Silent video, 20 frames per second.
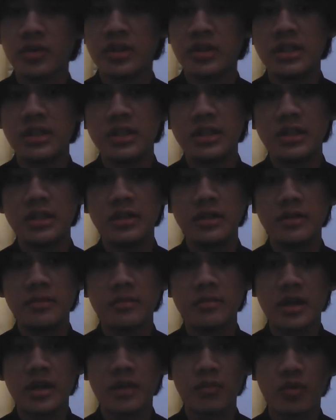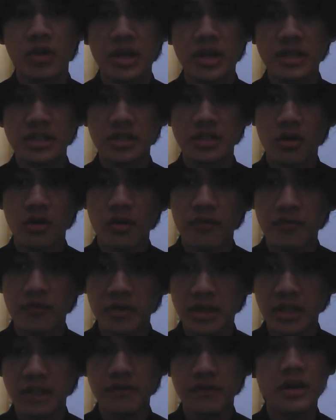the manipulation of
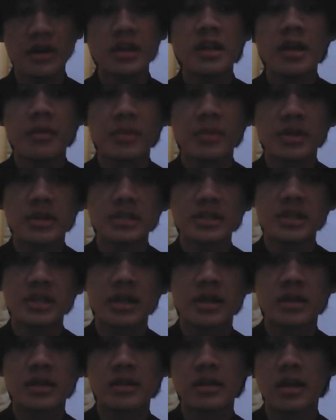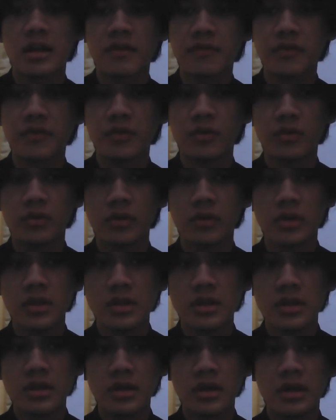the variables and careful
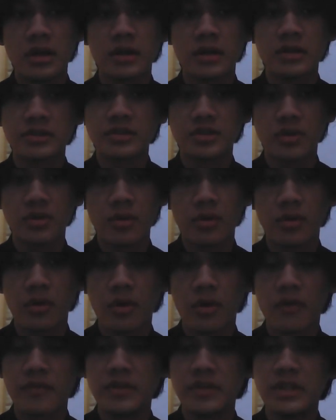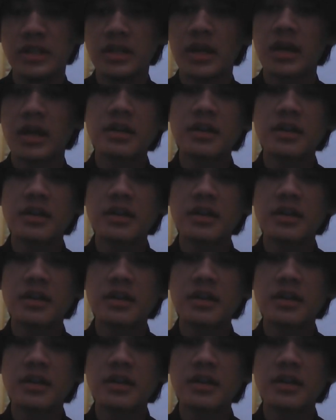control of the other